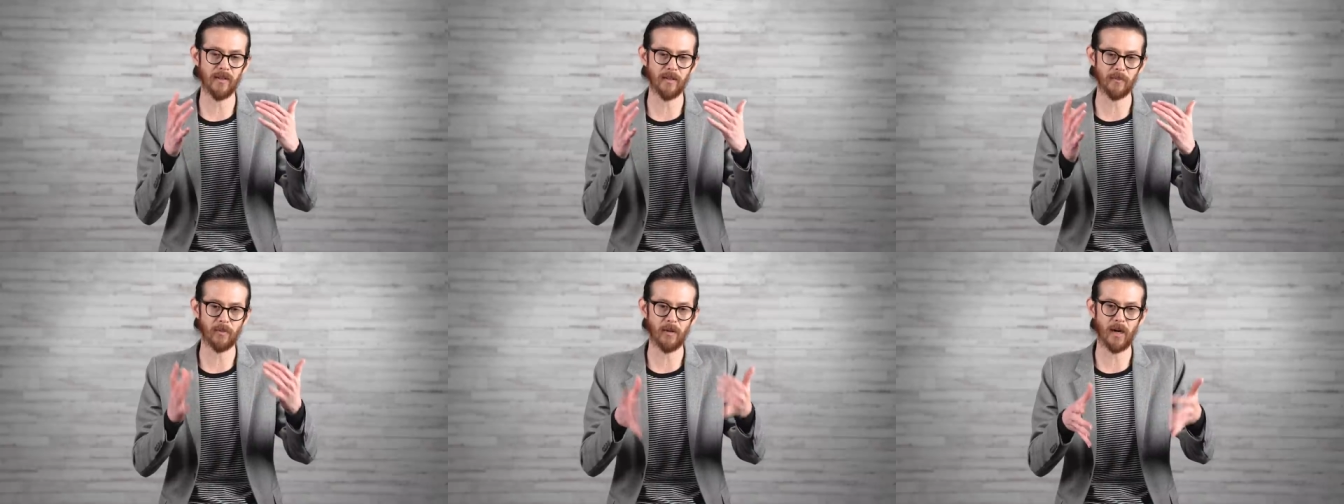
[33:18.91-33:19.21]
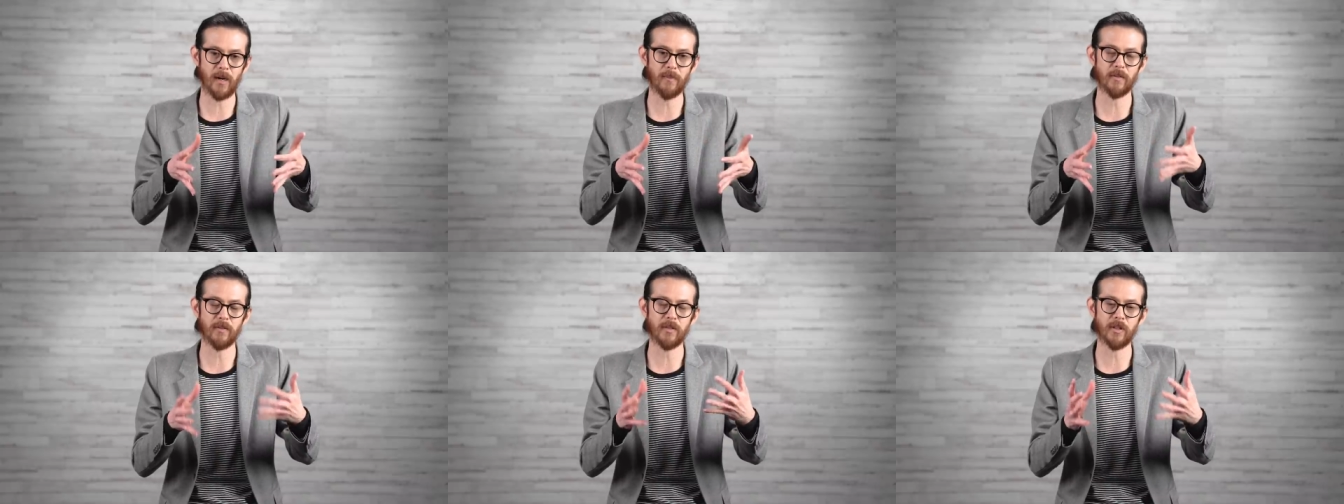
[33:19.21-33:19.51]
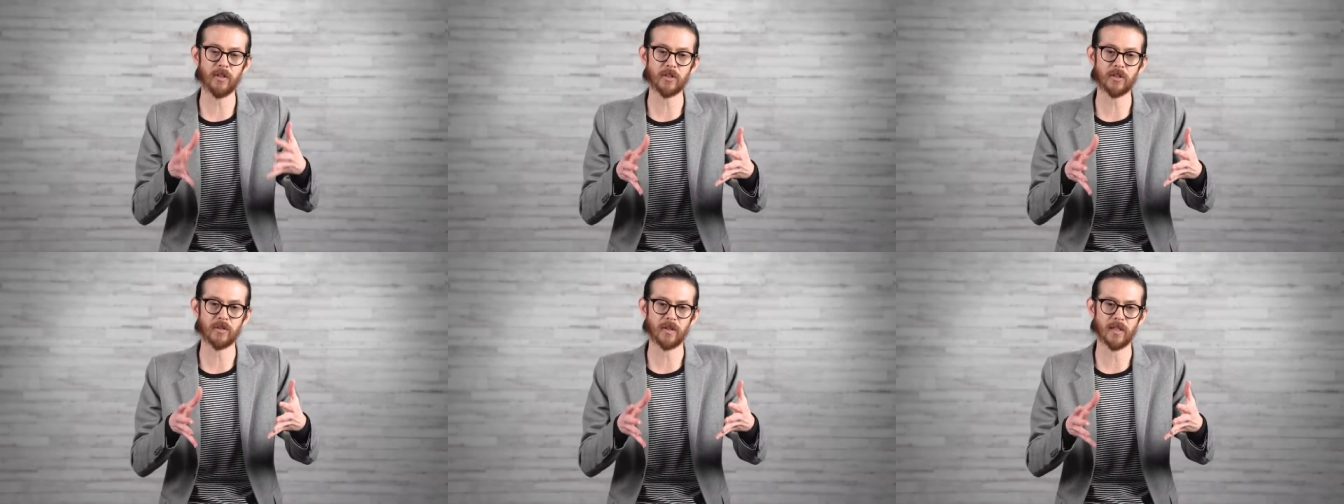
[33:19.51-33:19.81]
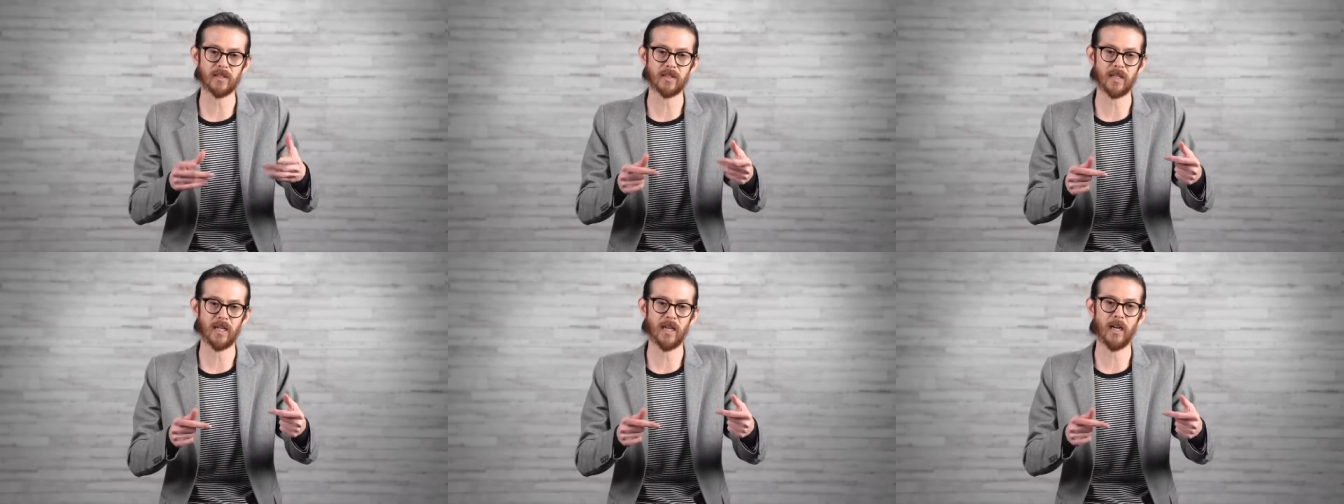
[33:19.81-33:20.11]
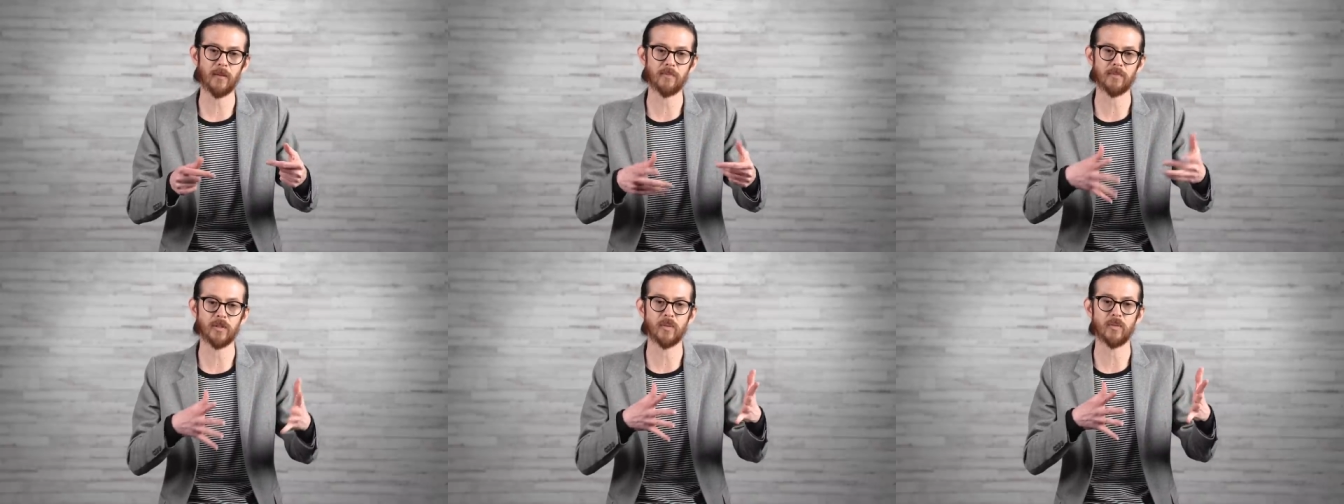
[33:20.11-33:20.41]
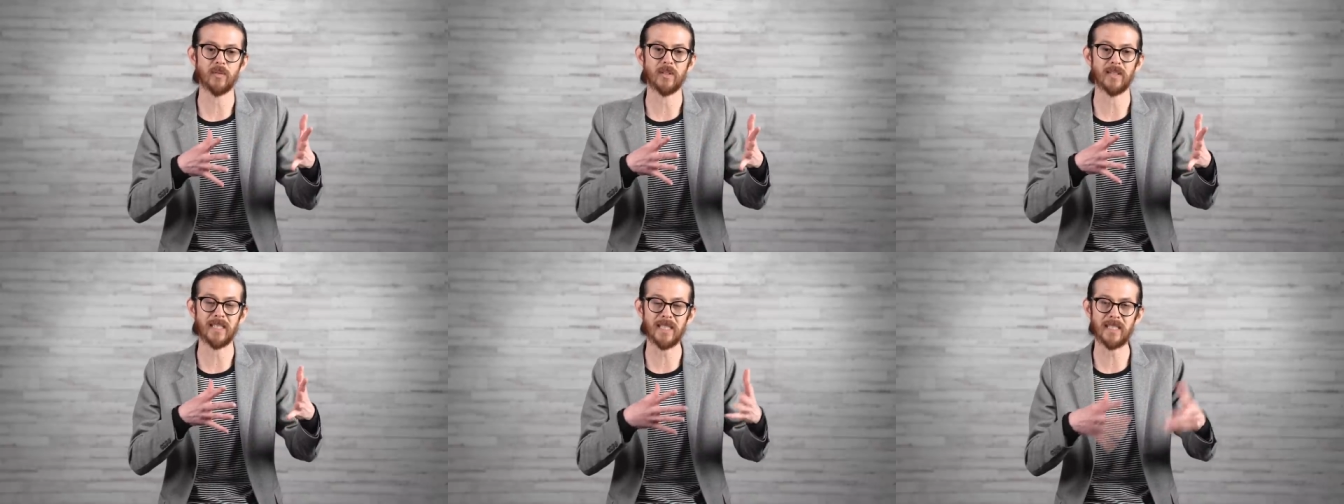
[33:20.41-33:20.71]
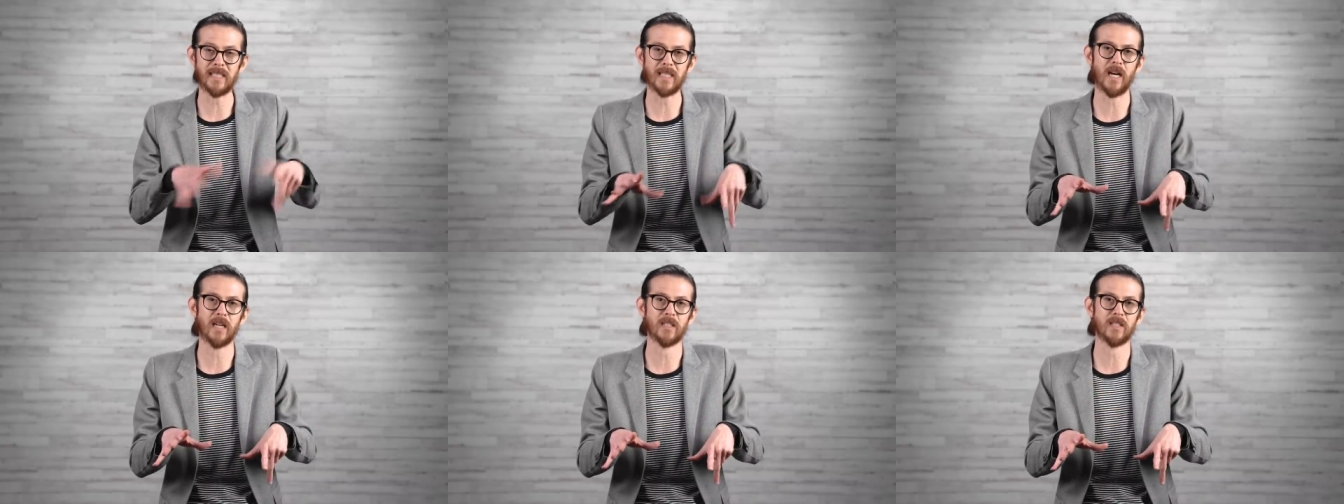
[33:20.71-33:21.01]
the proper nutrients to help you
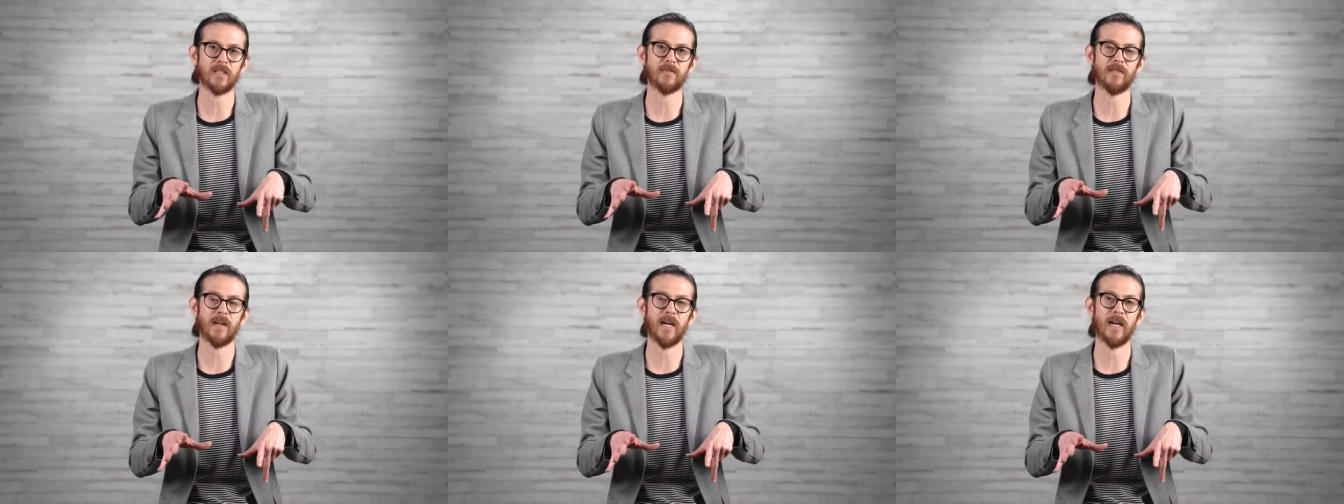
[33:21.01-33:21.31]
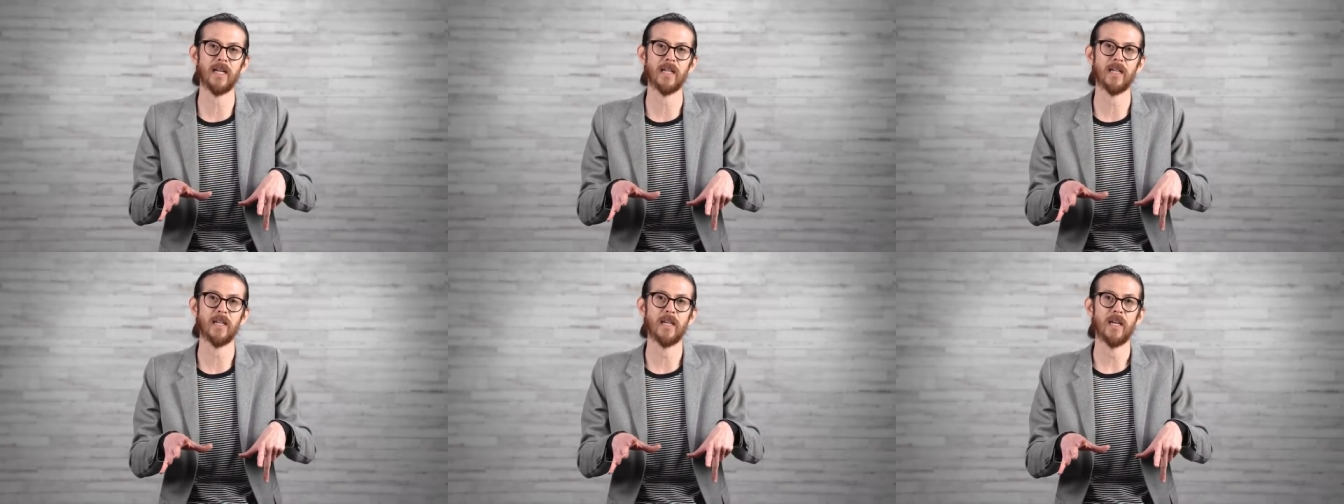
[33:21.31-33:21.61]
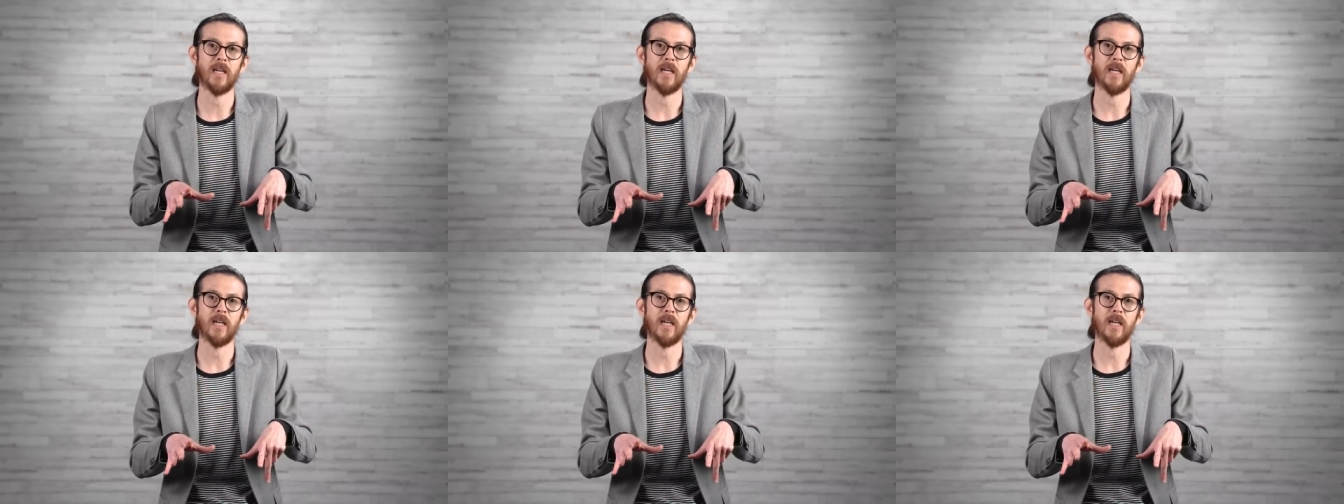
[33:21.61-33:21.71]
detoxify,